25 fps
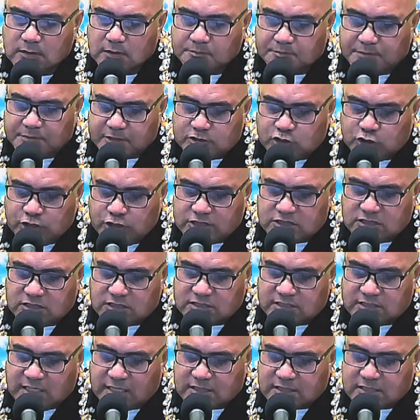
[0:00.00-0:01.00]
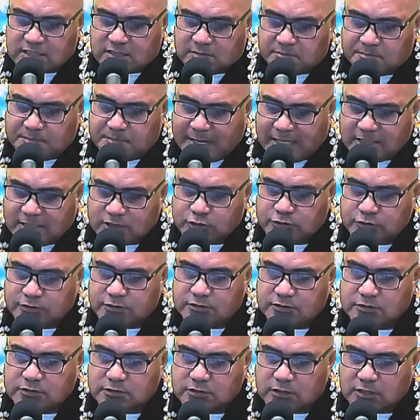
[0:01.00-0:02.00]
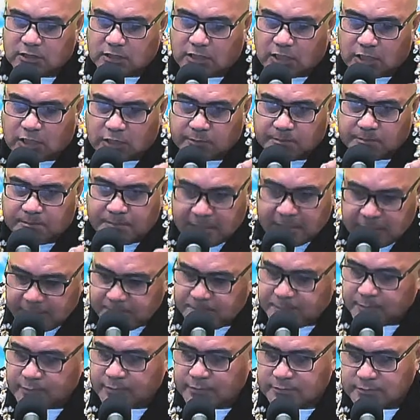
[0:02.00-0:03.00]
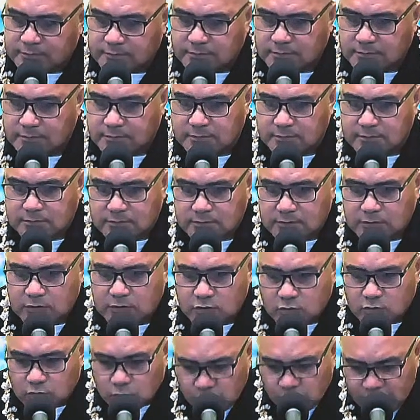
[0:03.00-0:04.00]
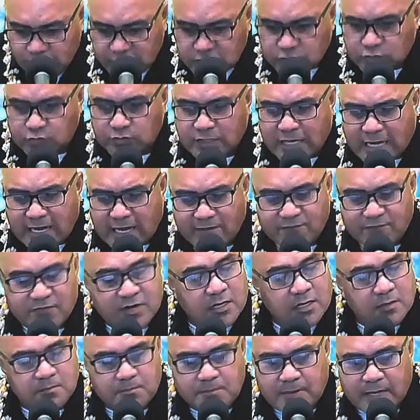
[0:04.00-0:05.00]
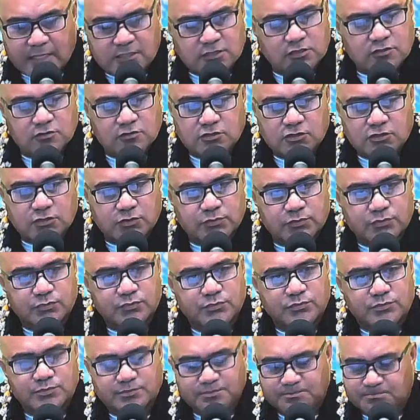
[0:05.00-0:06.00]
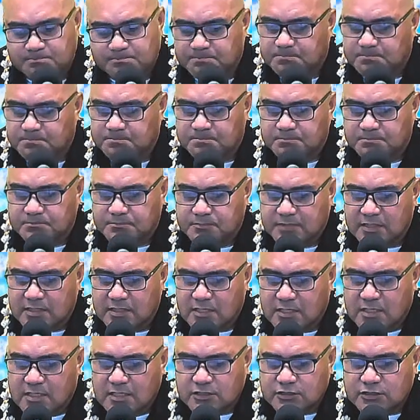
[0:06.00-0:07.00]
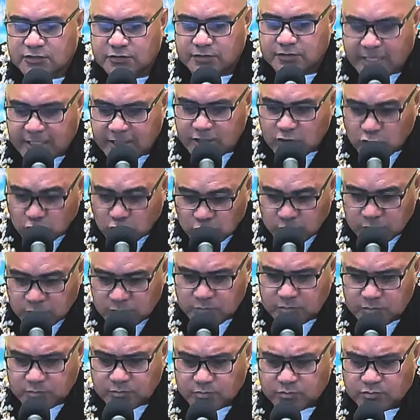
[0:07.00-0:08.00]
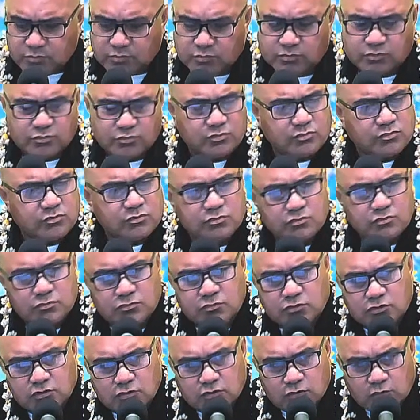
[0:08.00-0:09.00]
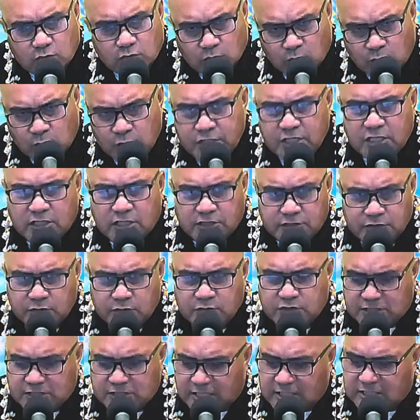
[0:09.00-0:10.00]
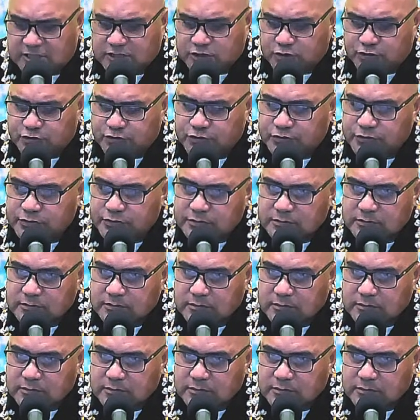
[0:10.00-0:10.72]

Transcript: But Jesus had compassion on people. We should have compassion too. Today, whom will you touch?